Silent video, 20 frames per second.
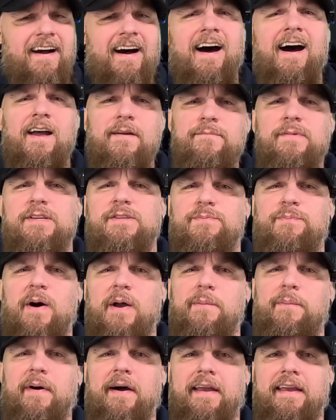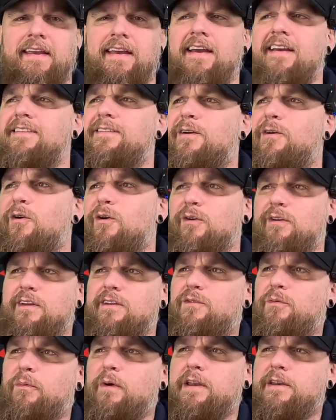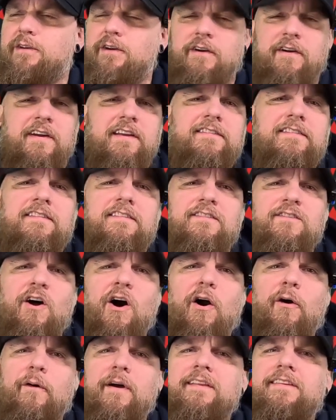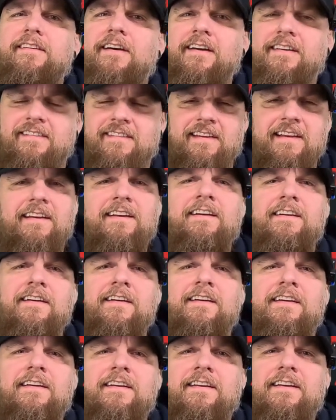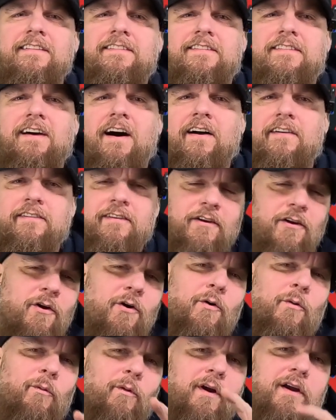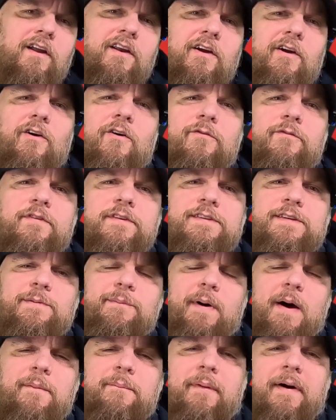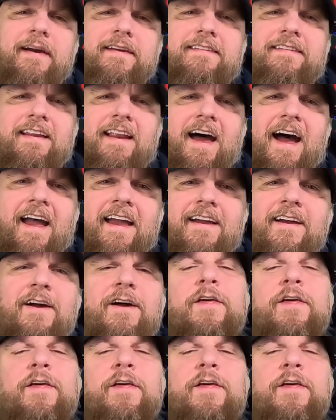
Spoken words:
I miss my bike. It's cold, it's winter, it's snow, it's icy. This sucks. We're gonna go visit my bike today.